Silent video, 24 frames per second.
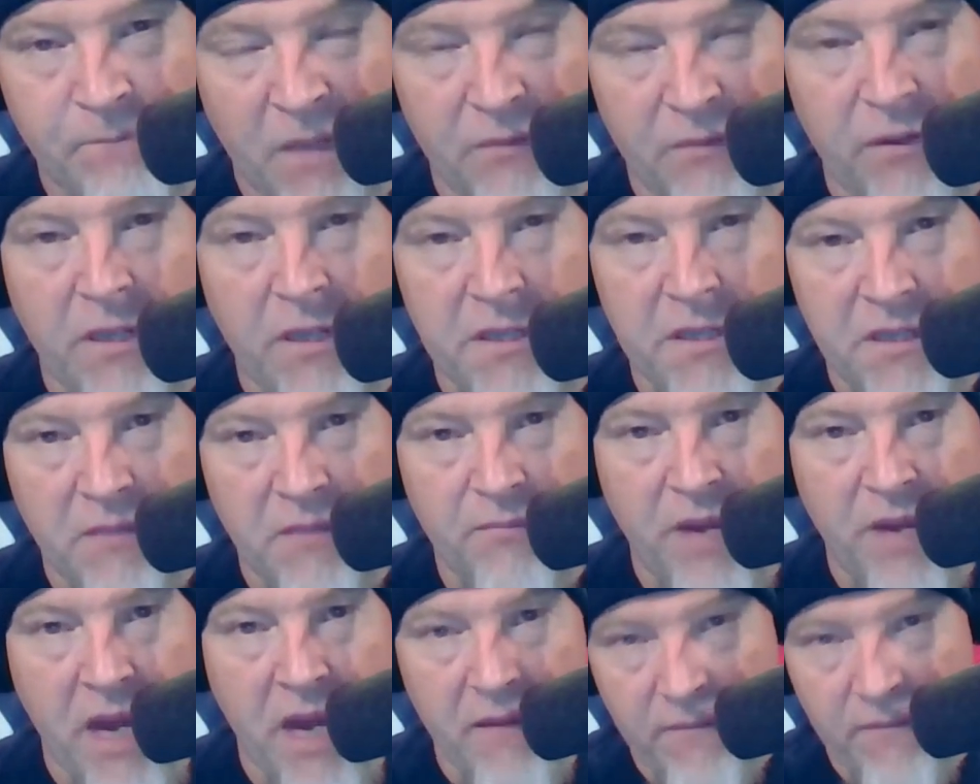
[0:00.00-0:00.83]
If you're
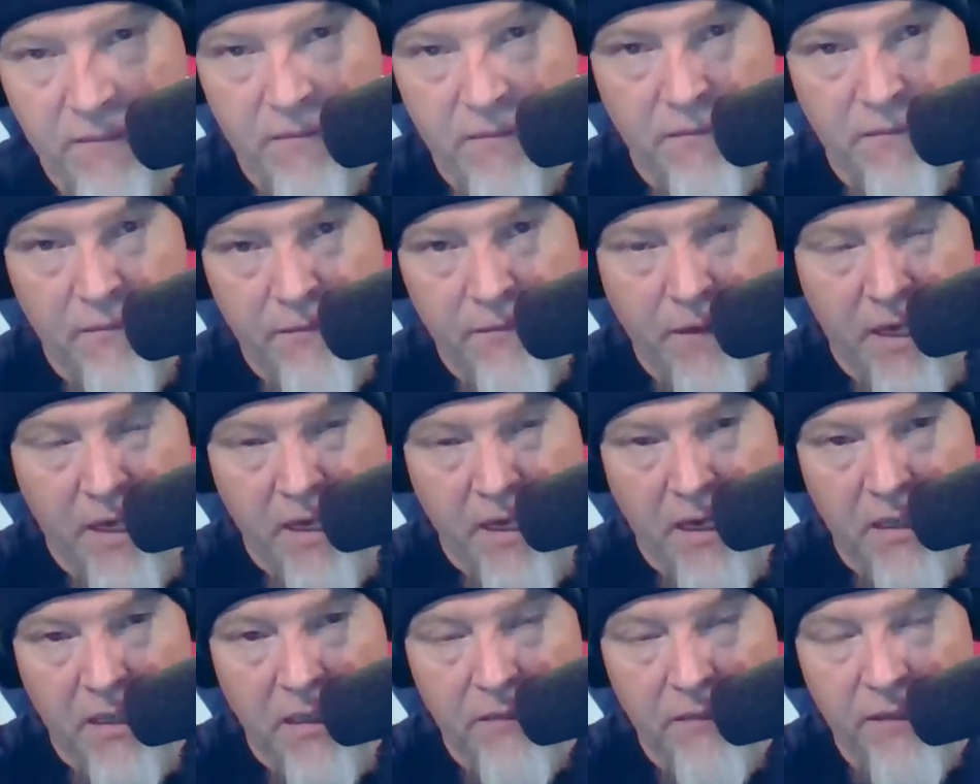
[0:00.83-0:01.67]
listening, Pete,
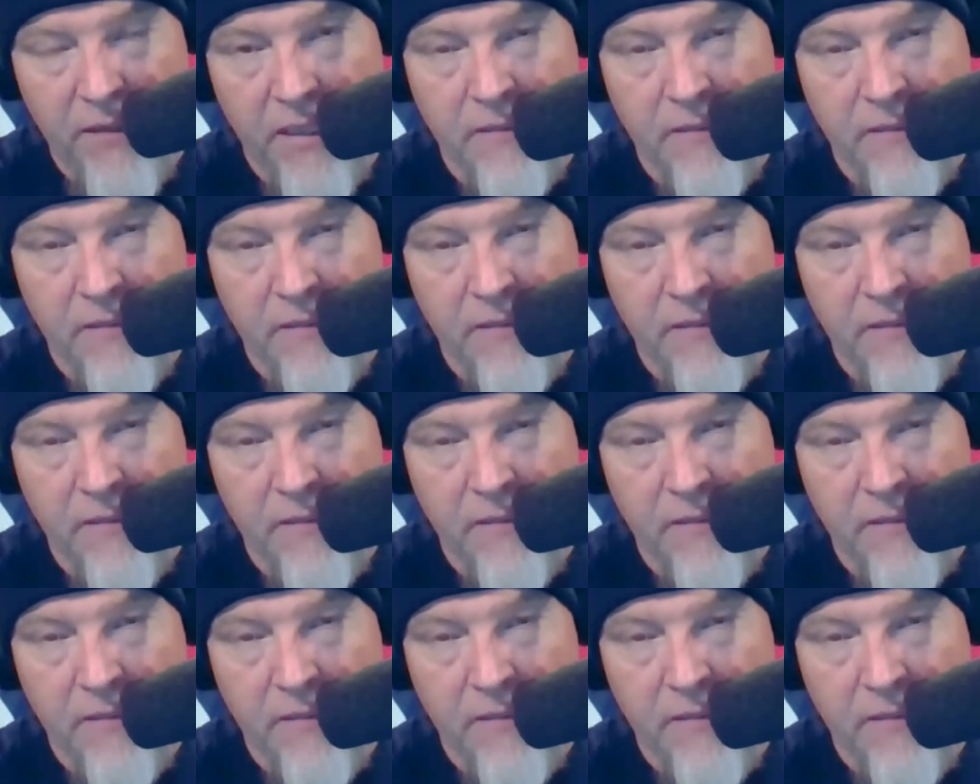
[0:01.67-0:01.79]
fucking I love